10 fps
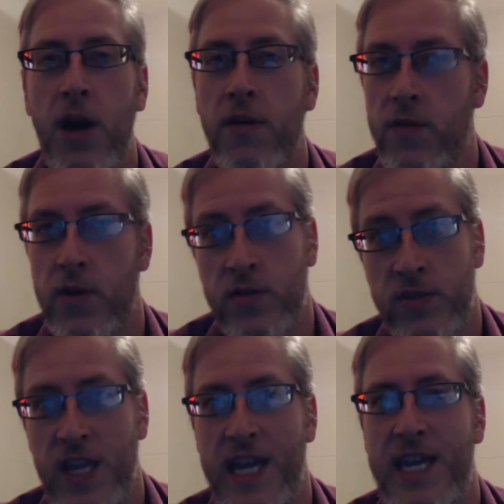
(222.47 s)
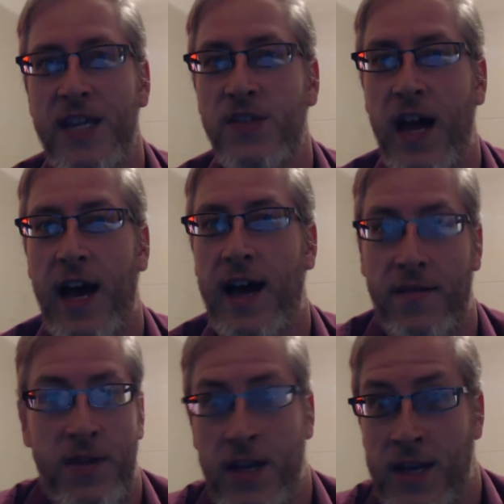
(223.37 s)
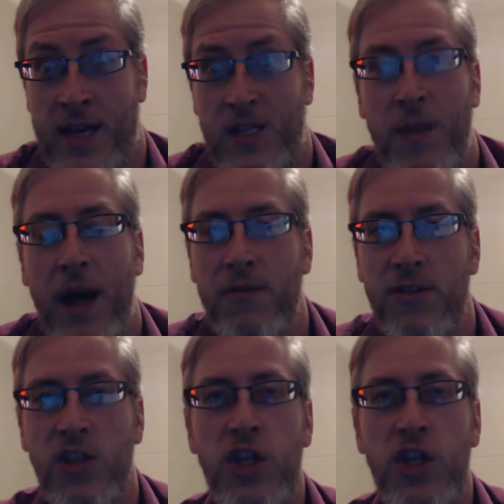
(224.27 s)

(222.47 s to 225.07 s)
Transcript: overseas, it's about